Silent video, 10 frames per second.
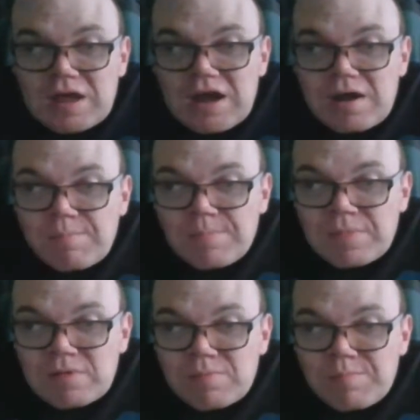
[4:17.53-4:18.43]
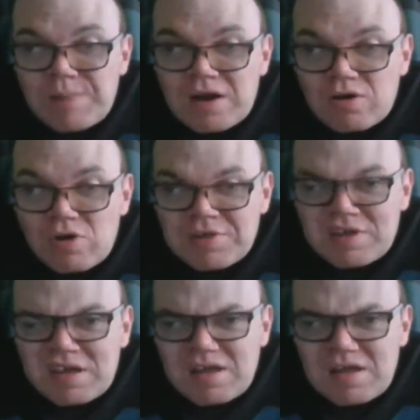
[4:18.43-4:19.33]
Batgirl
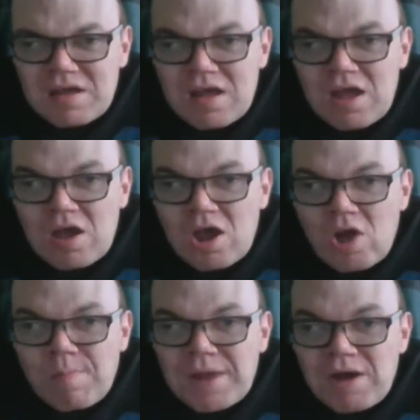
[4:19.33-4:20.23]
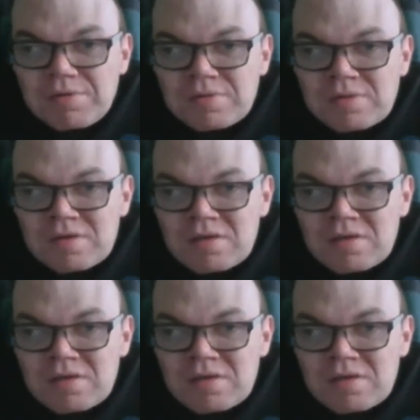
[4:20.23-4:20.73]
actually helping out, and